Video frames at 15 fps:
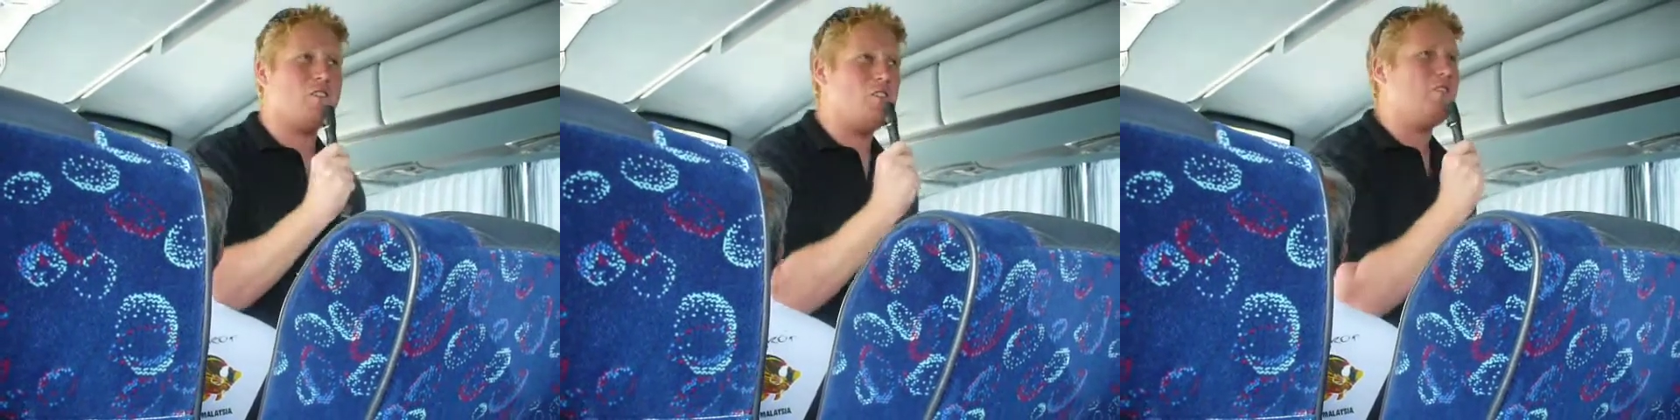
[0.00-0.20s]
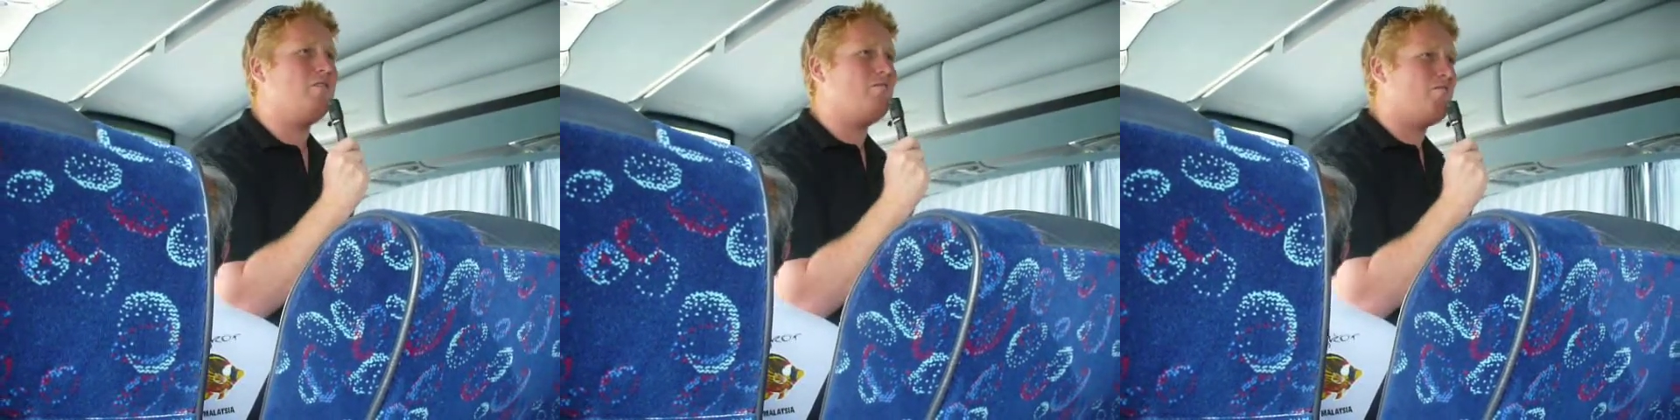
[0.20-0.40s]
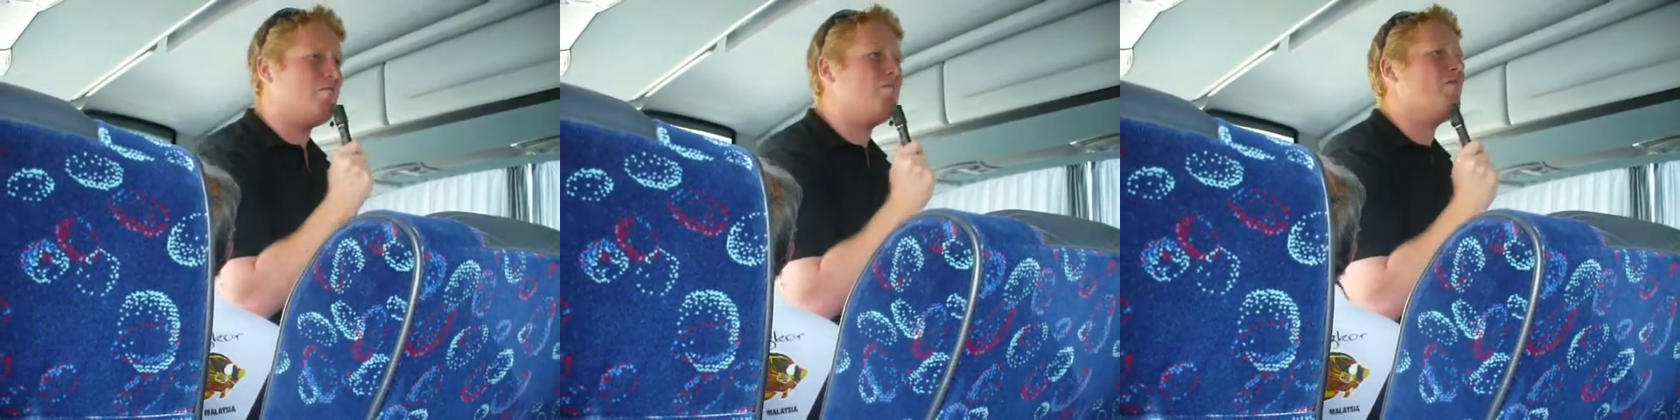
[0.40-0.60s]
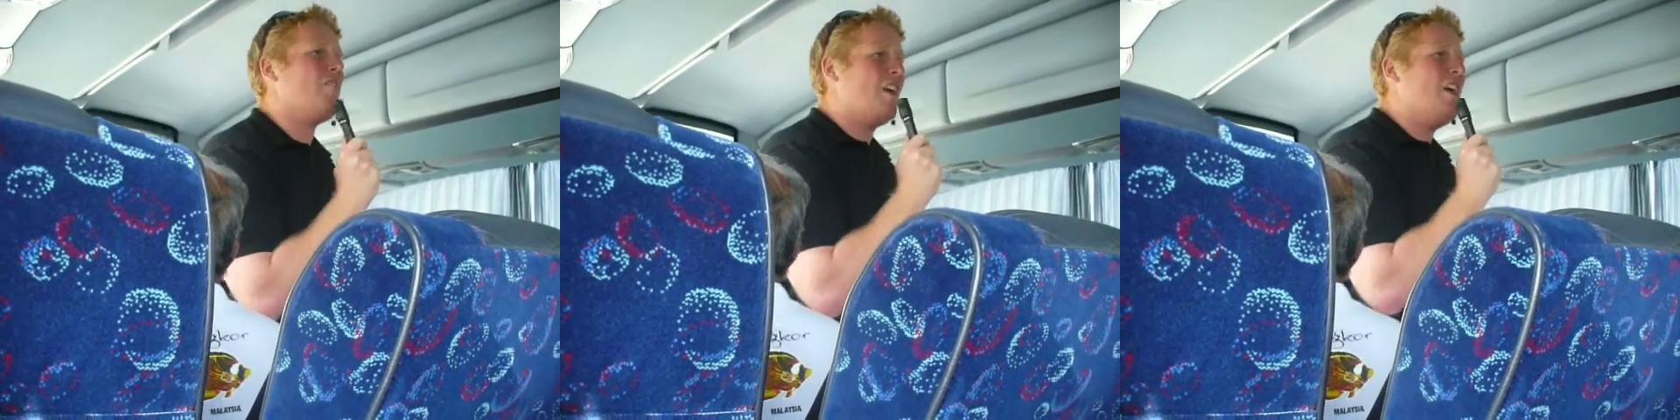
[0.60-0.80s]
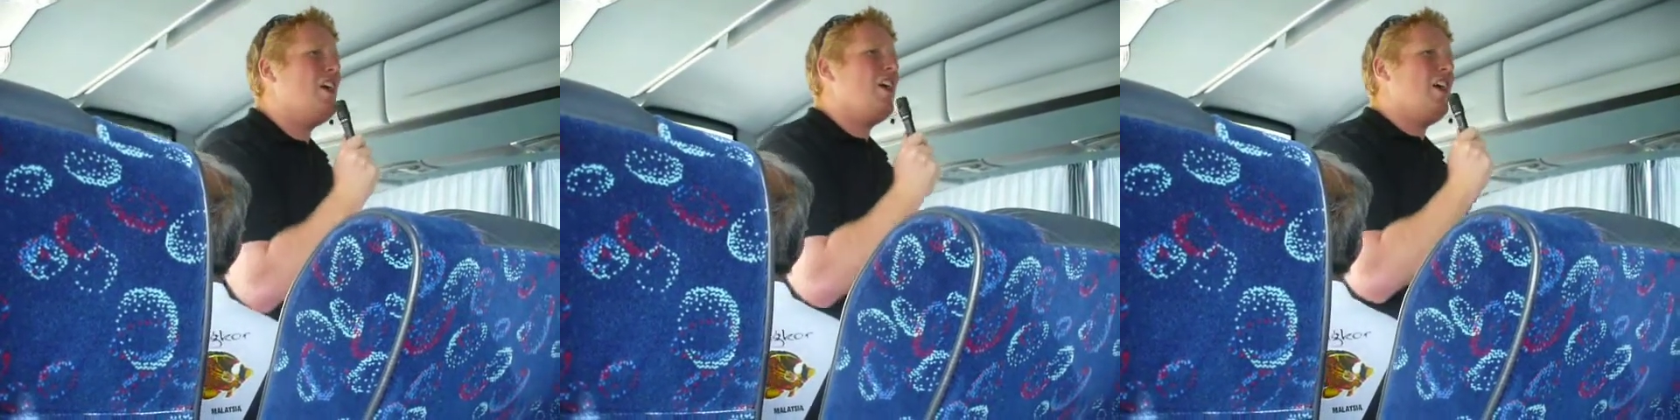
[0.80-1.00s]
you
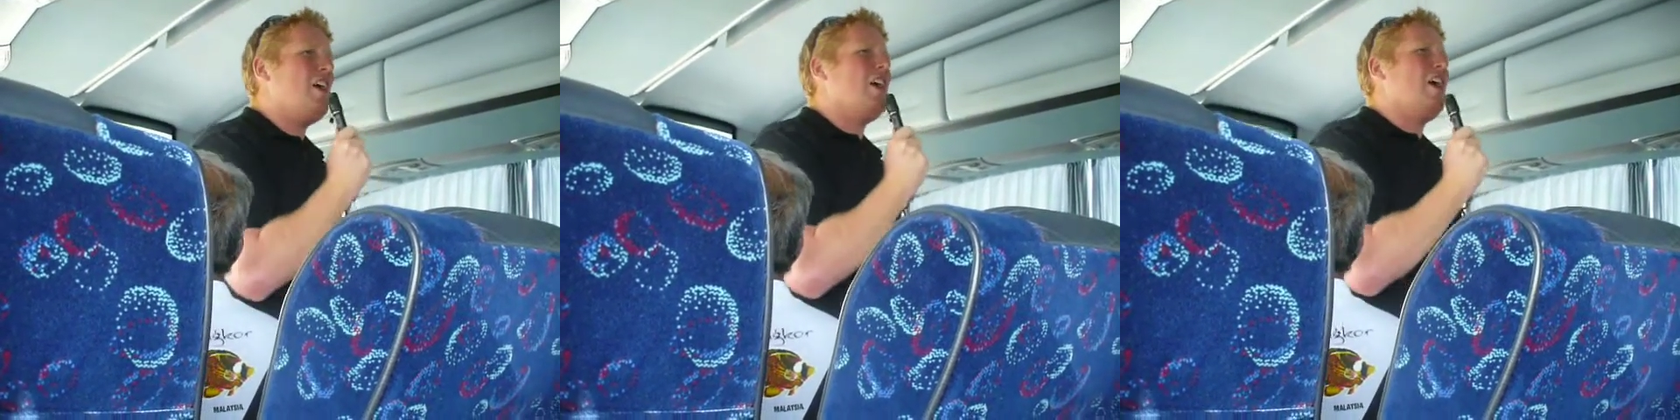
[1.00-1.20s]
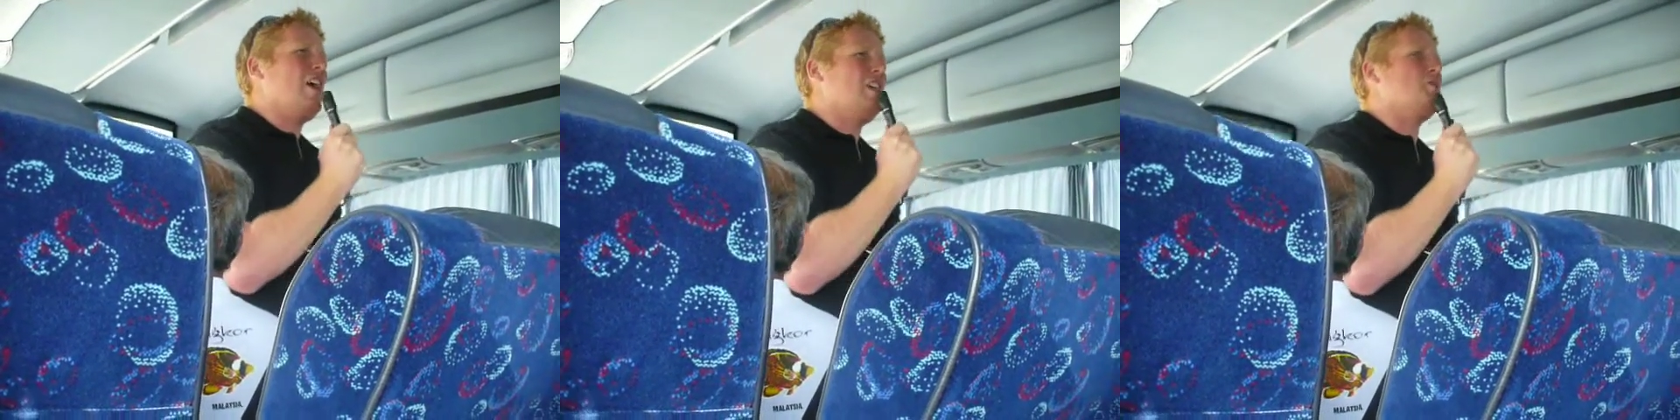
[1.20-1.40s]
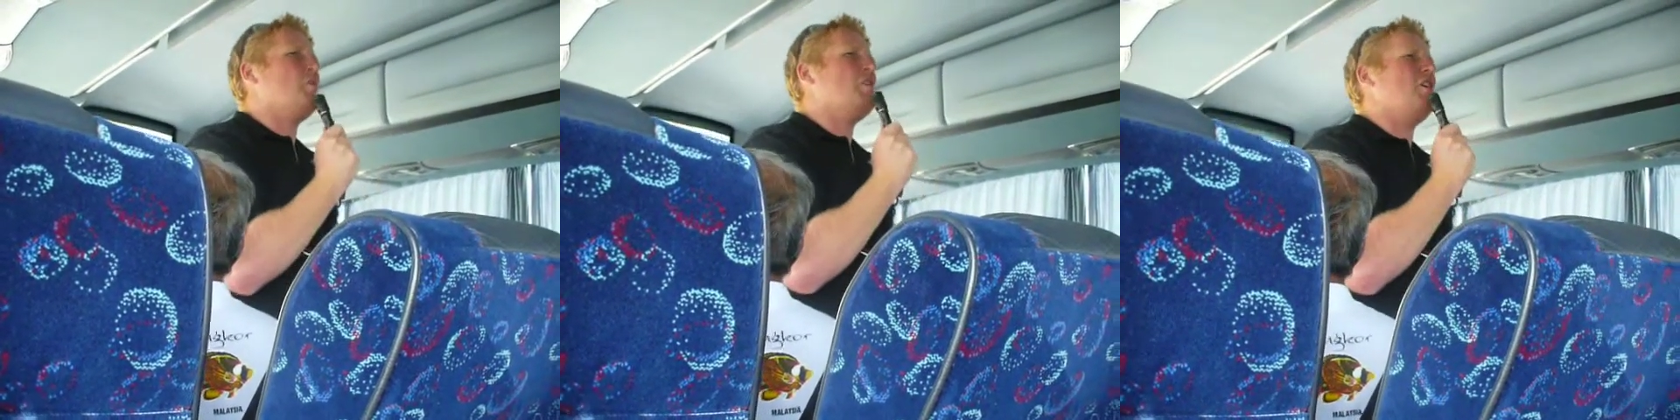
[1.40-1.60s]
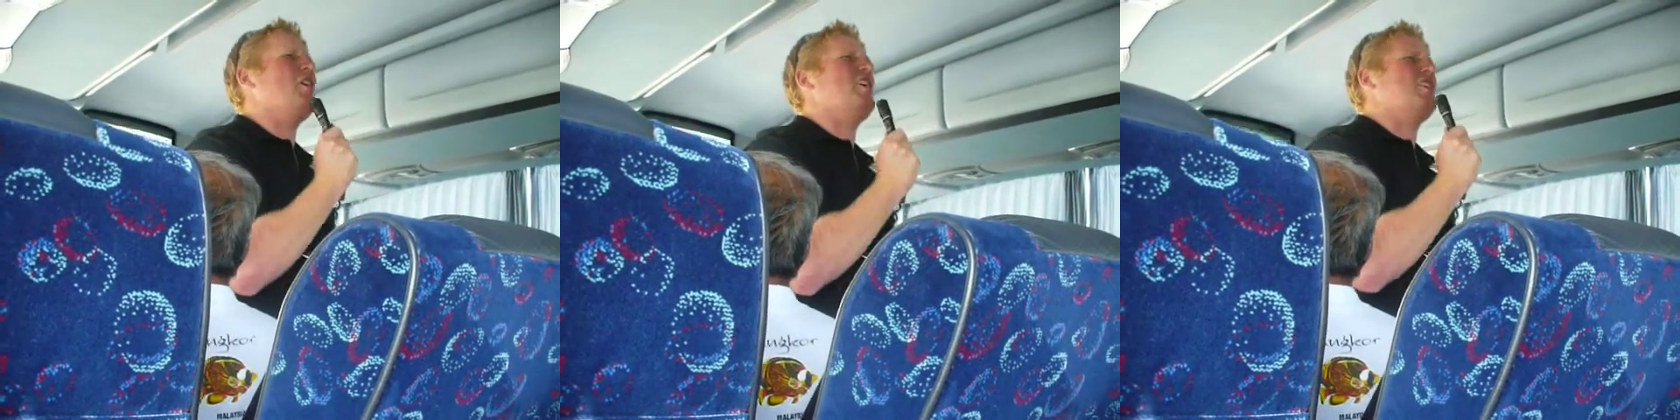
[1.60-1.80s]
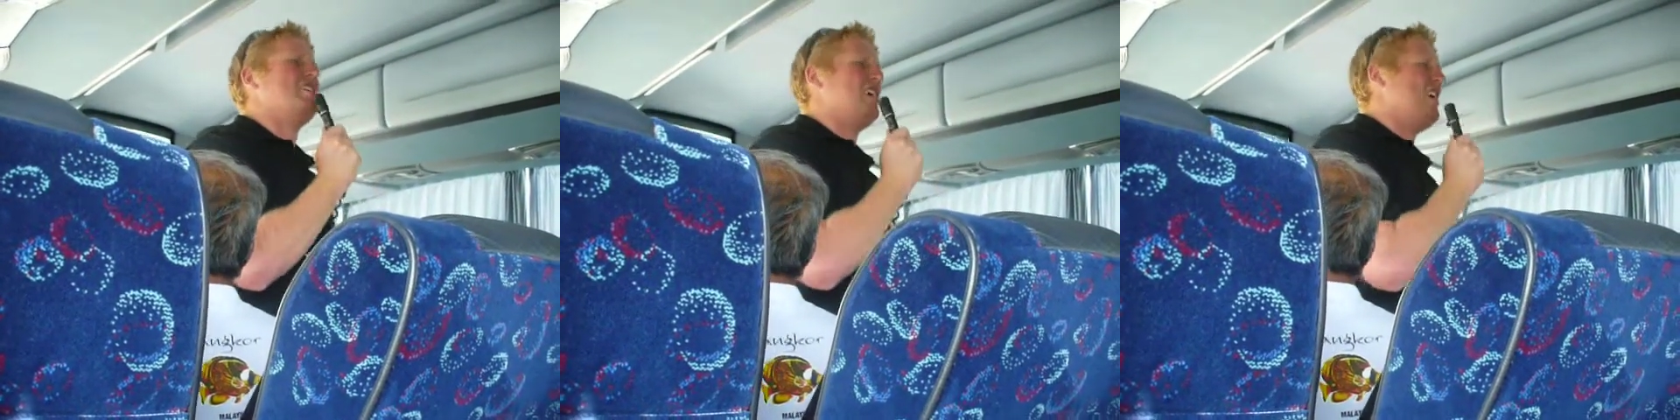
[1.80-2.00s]
is what you're
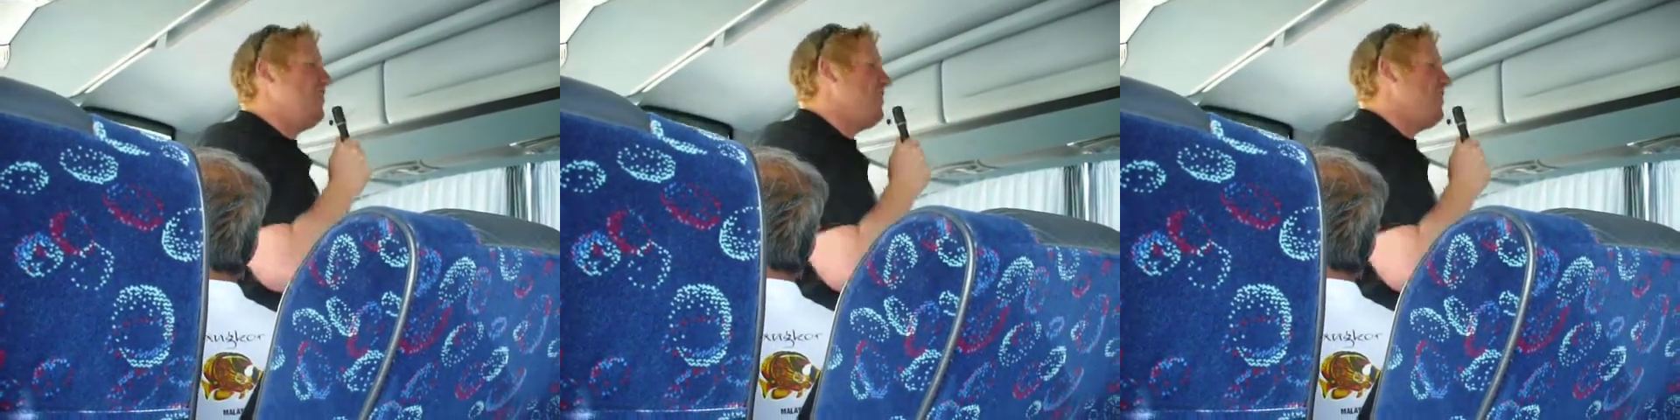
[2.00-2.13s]
going to see